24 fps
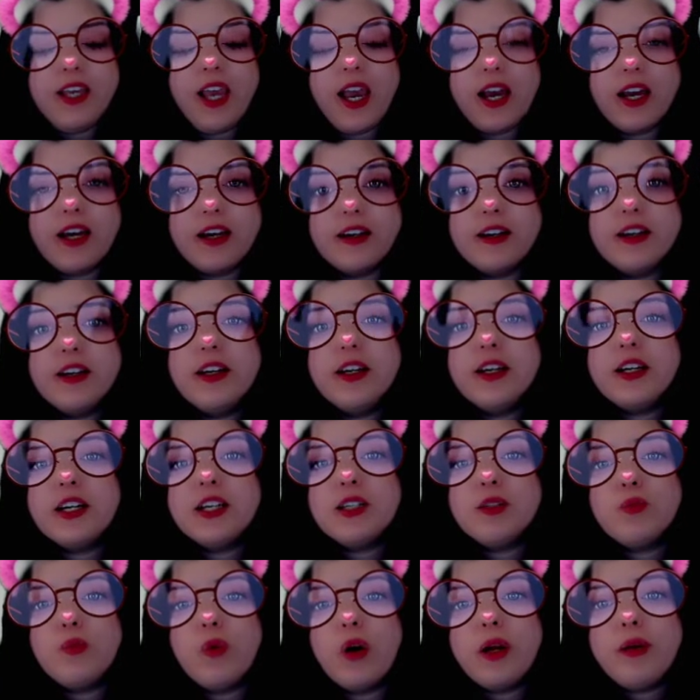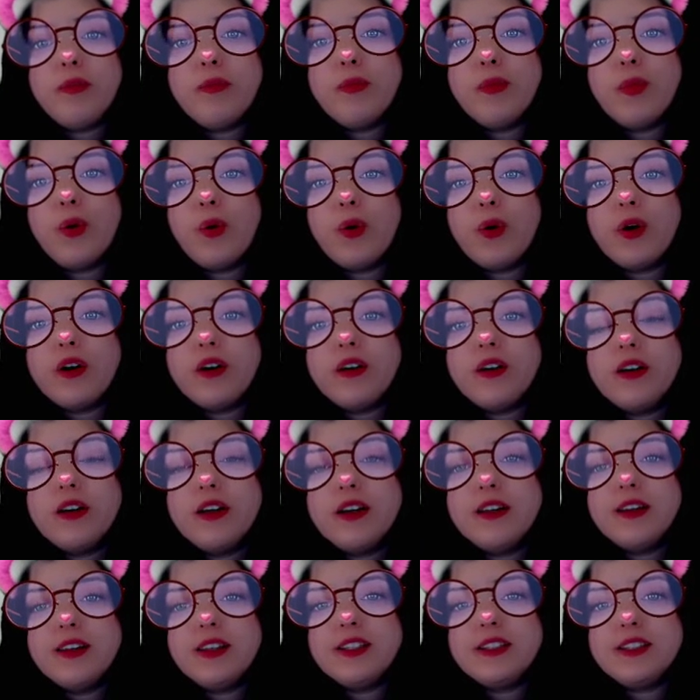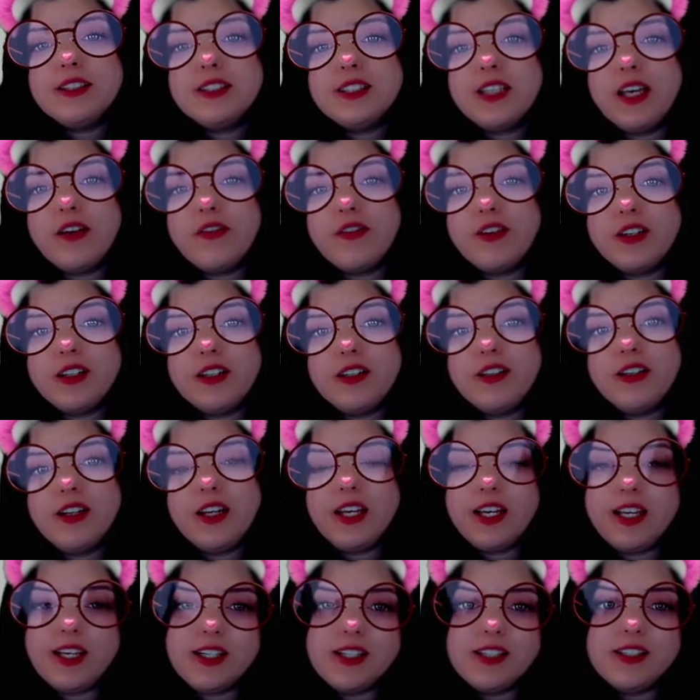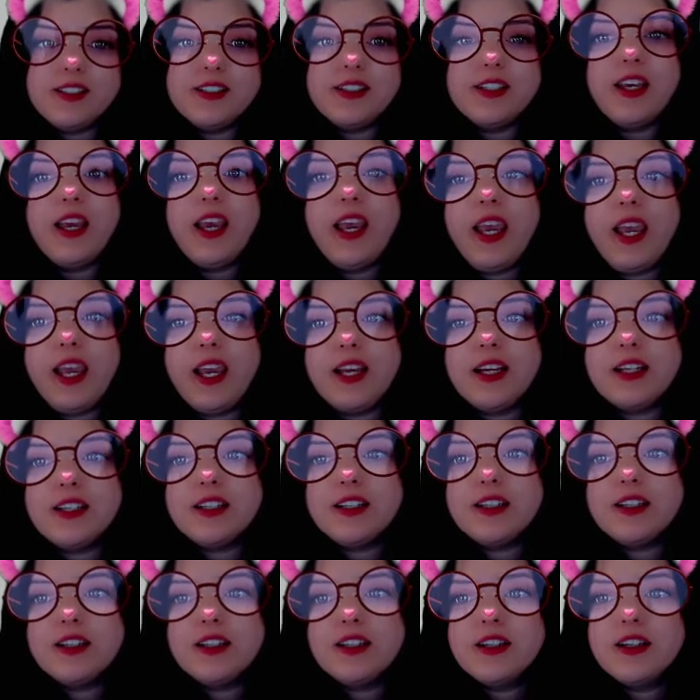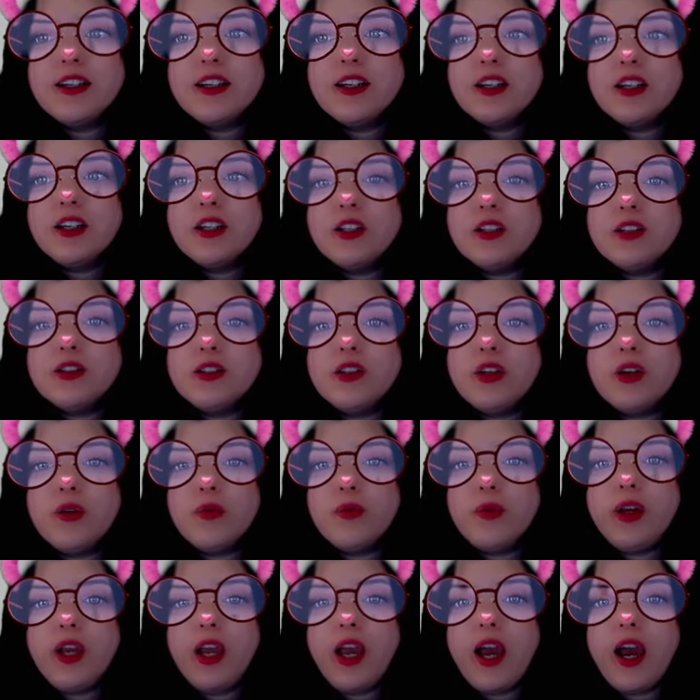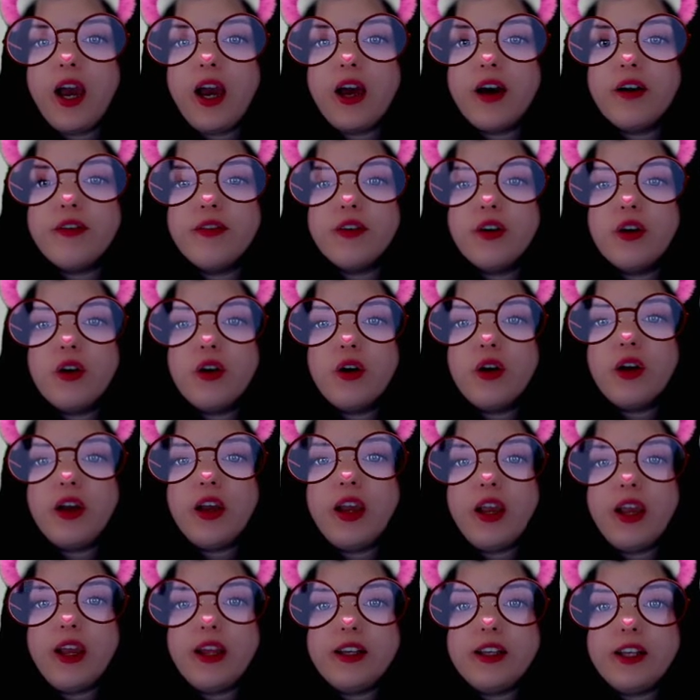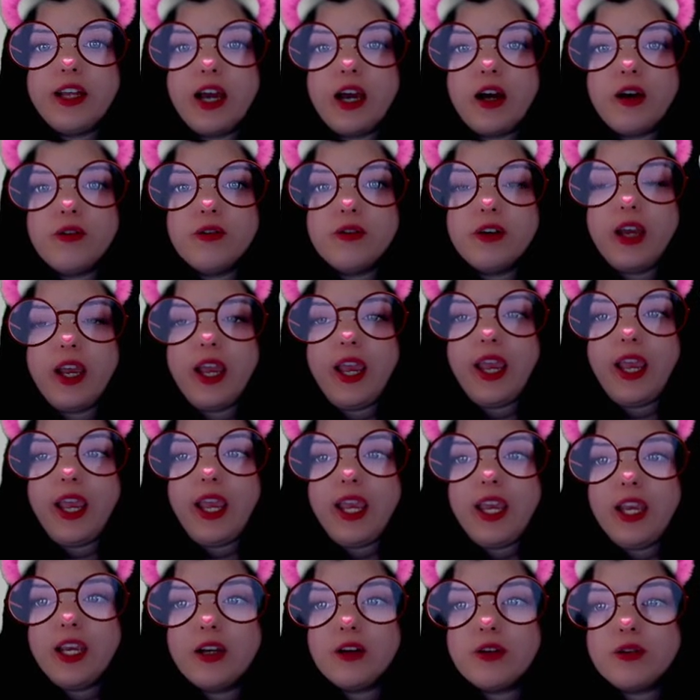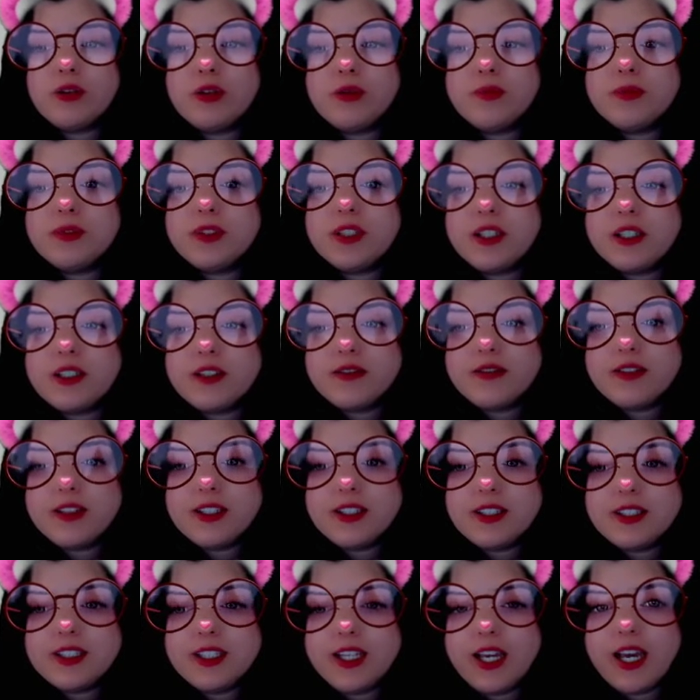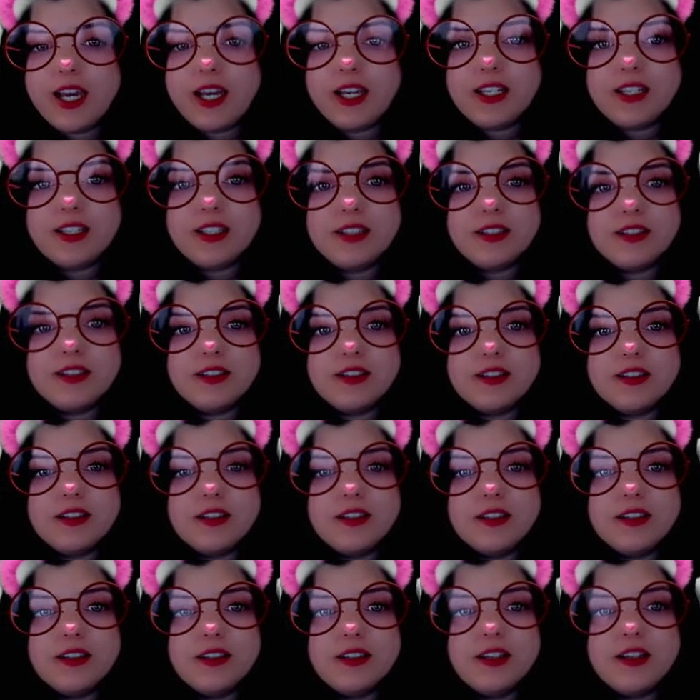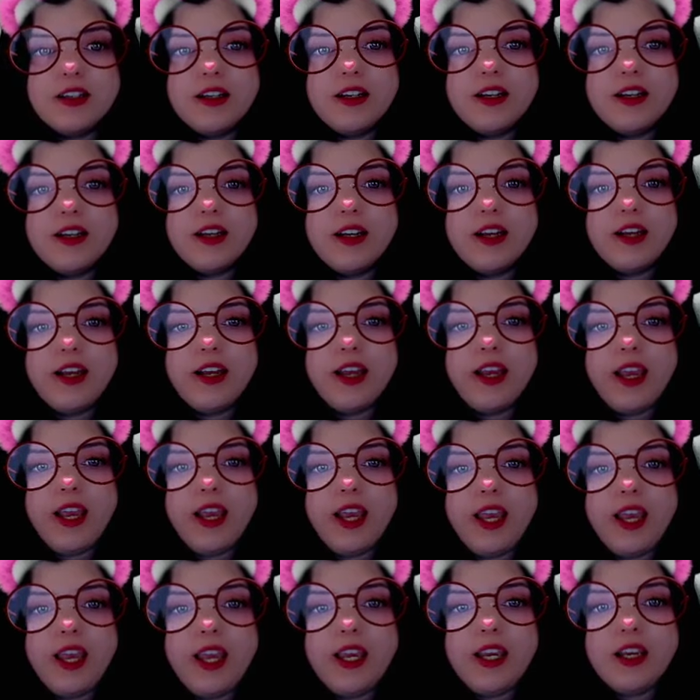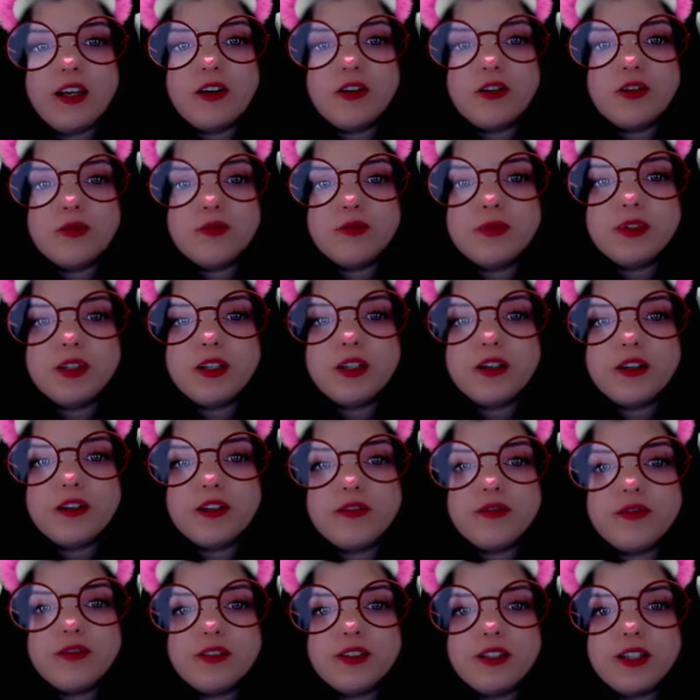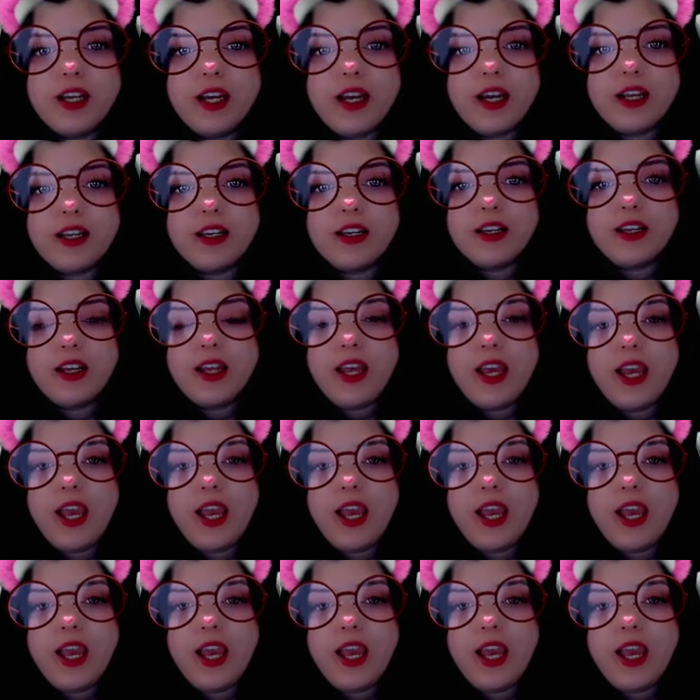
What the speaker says: Yeah, because 1 more than 7 is 8. So we have now 8 groups of 10. 8 groups of 10.